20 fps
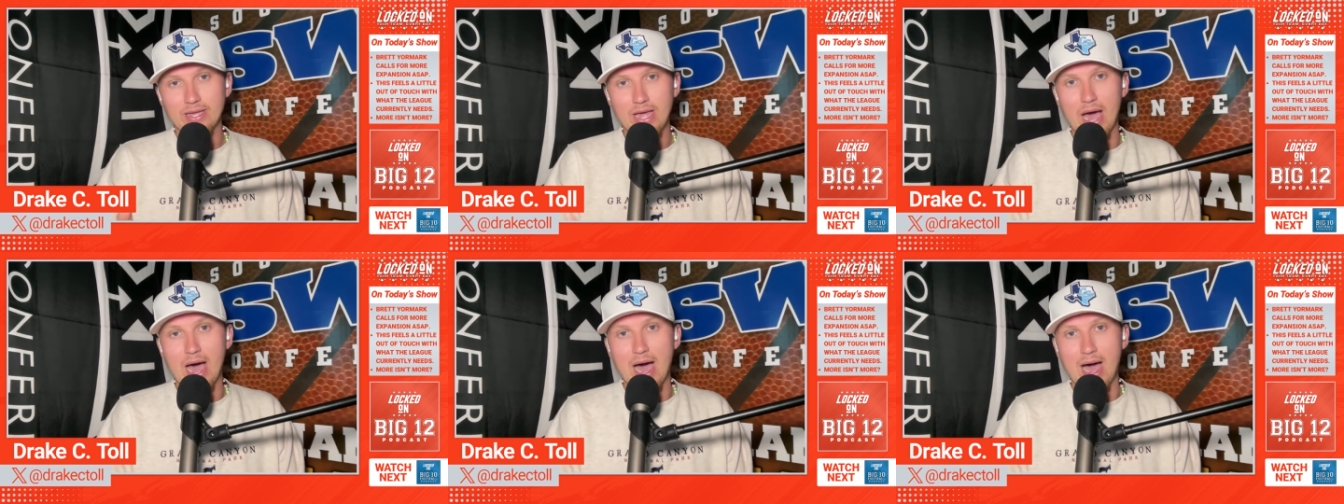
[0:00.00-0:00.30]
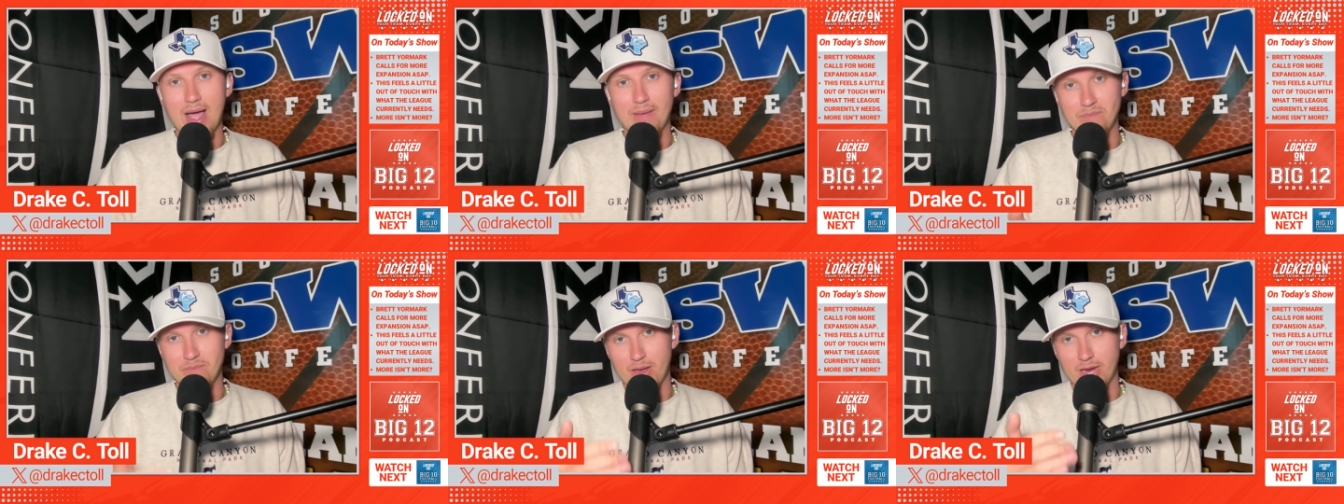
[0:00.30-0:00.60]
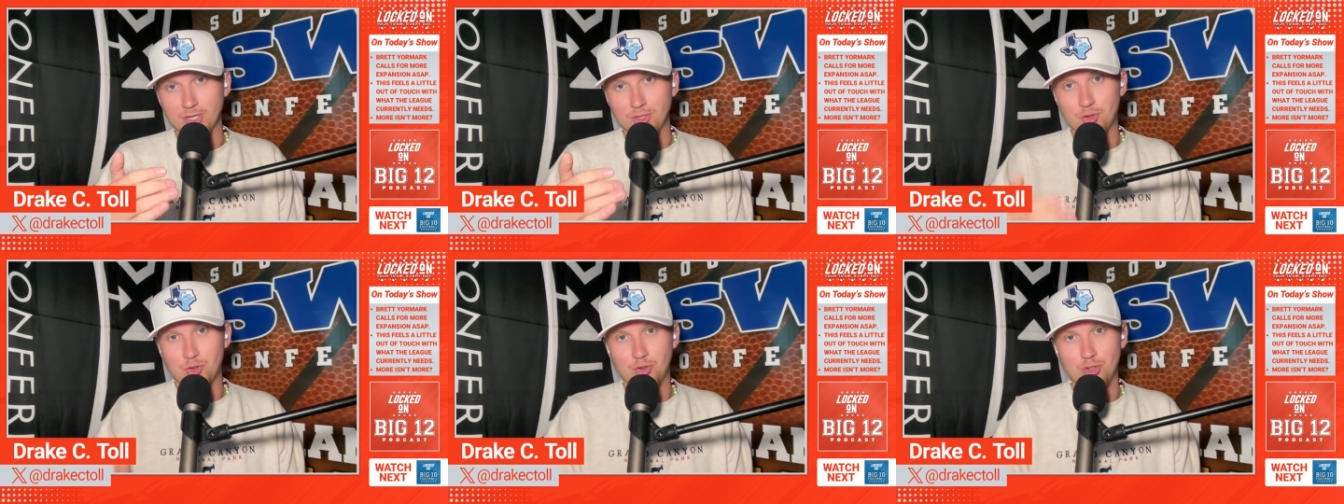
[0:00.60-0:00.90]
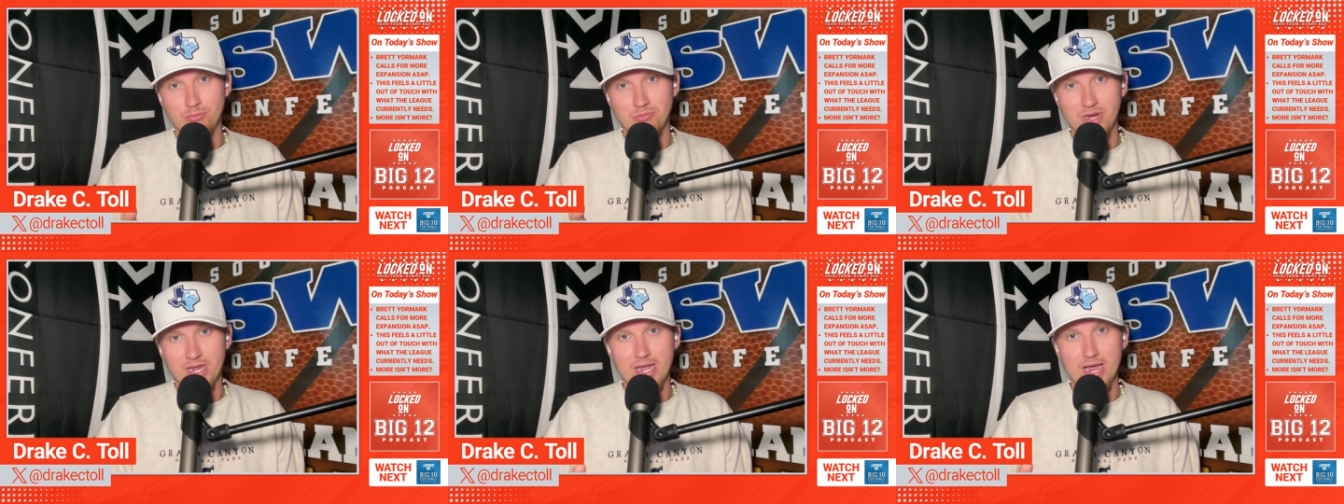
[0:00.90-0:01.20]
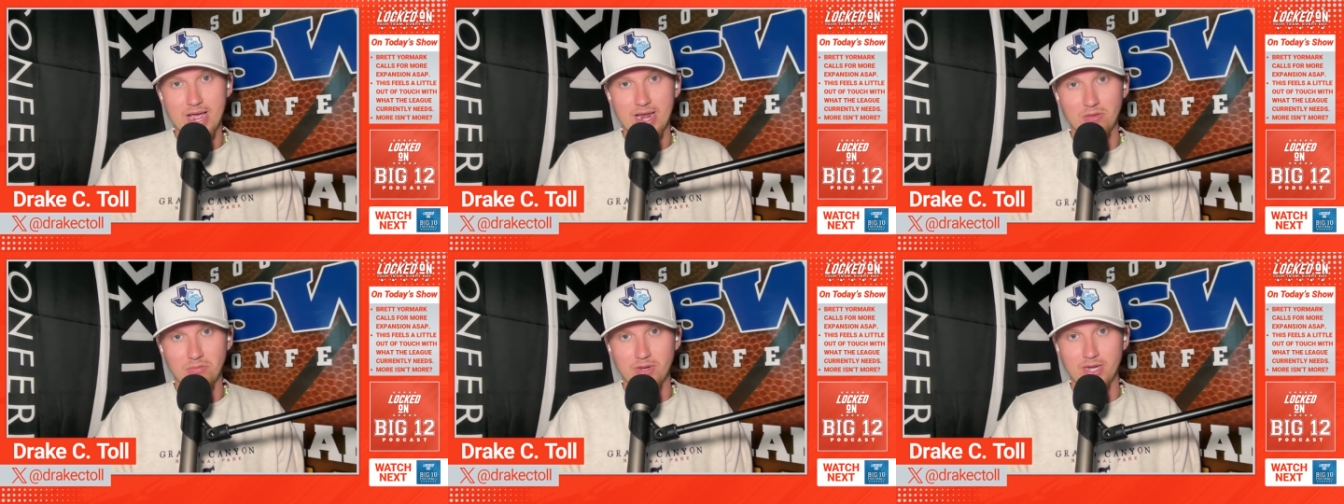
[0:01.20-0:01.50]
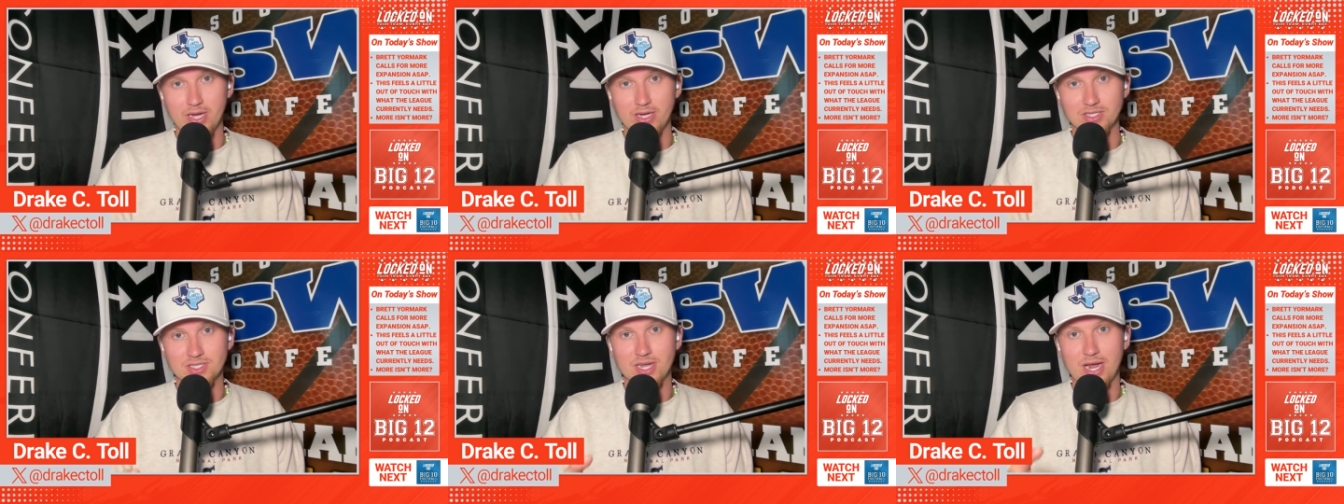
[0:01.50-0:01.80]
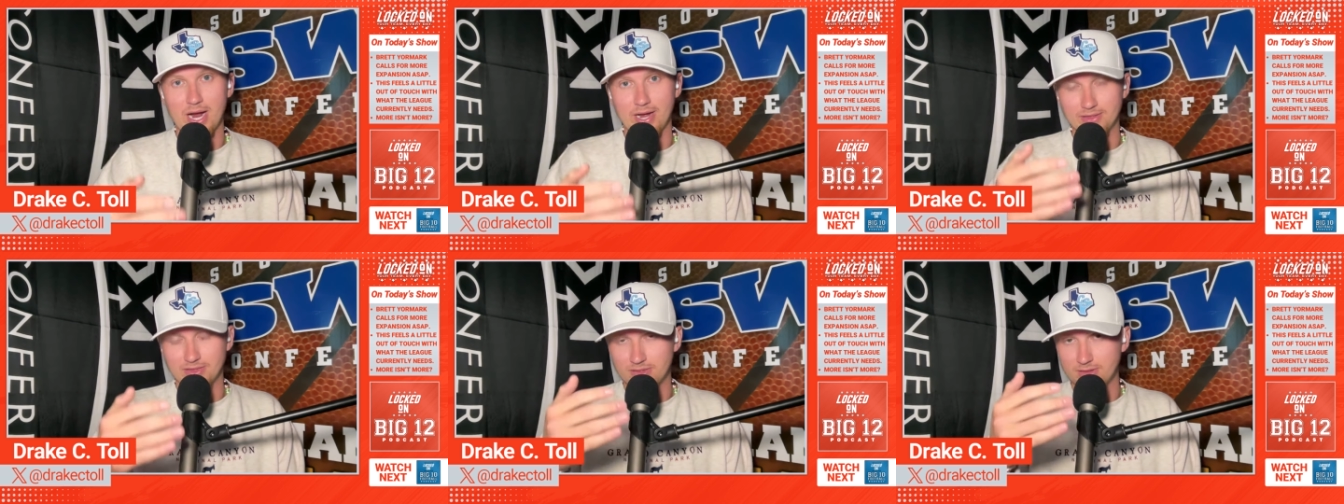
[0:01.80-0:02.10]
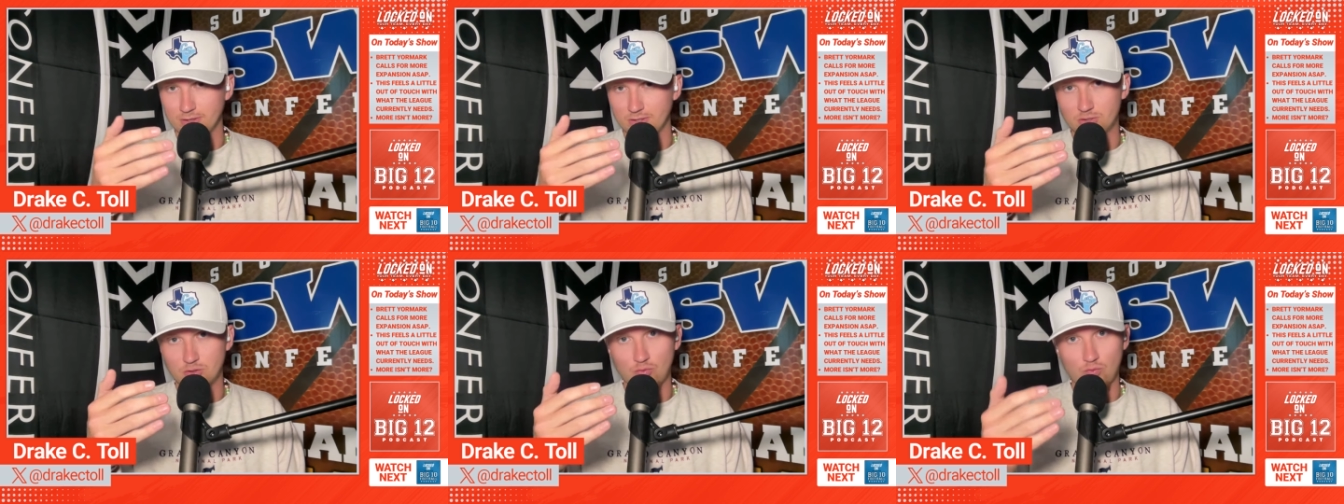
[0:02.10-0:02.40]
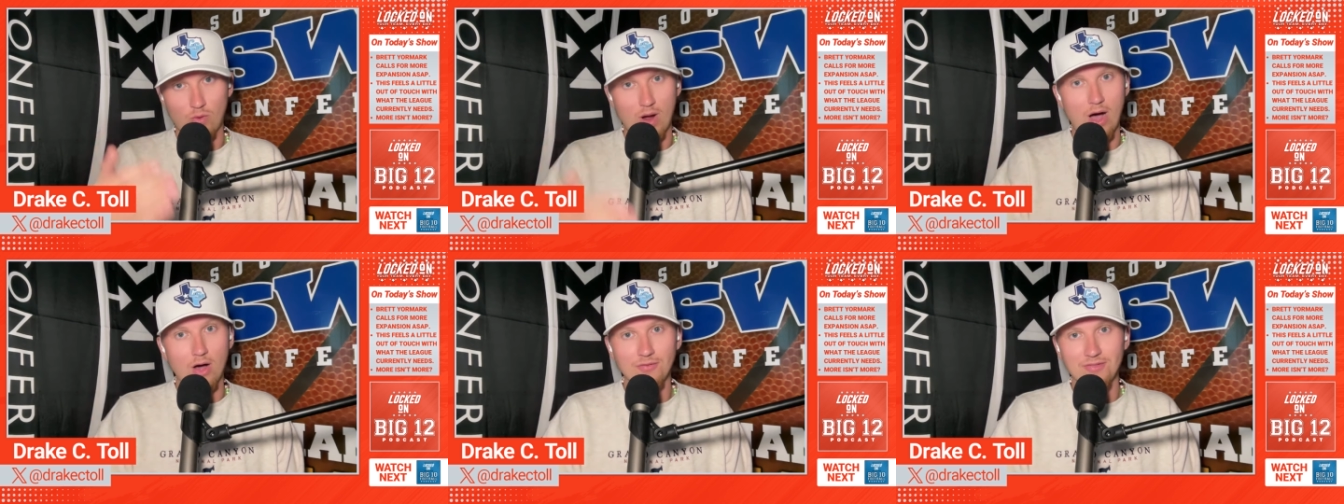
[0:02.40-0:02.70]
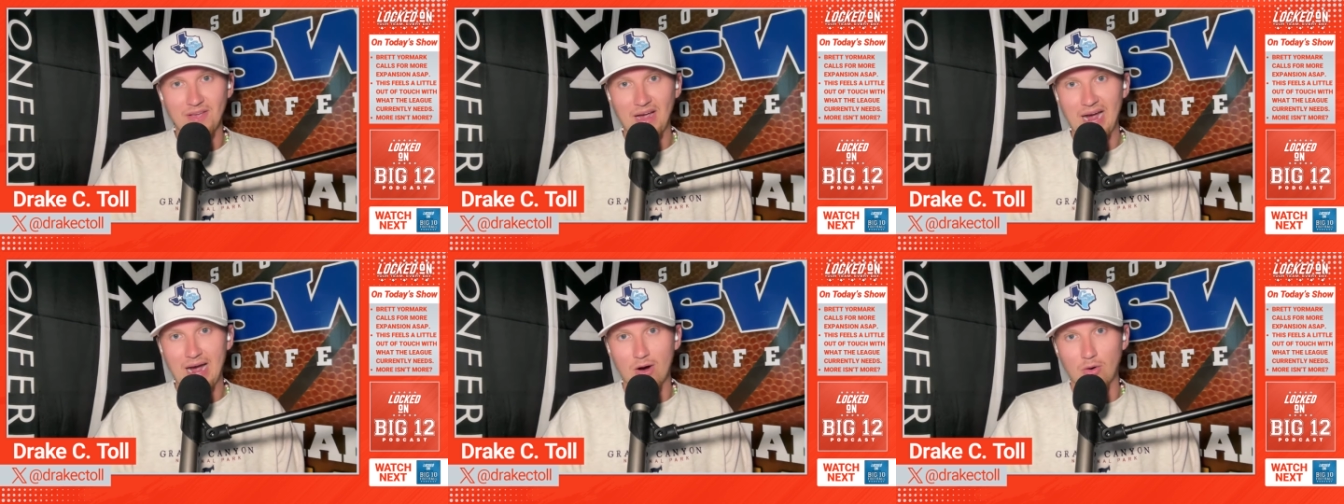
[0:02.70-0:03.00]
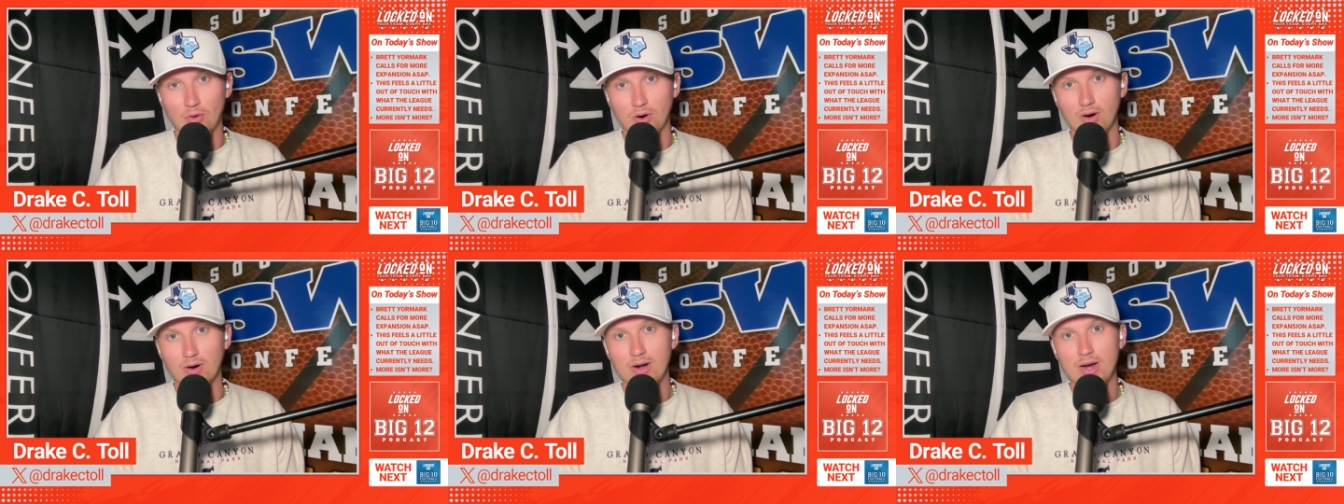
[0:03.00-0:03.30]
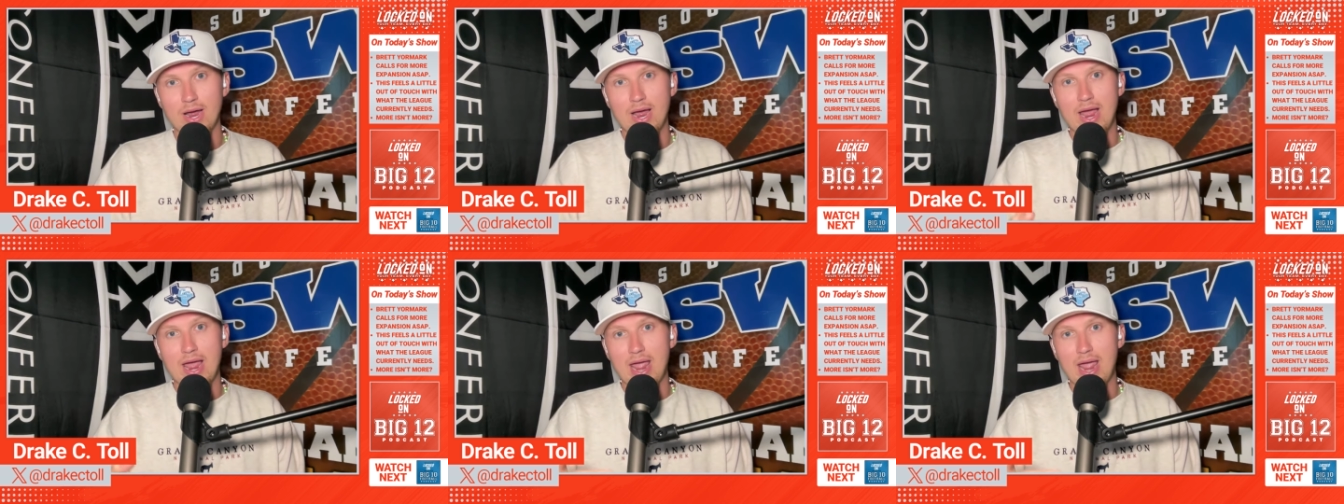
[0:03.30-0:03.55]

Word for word: guy made too many enemies at the 12th hour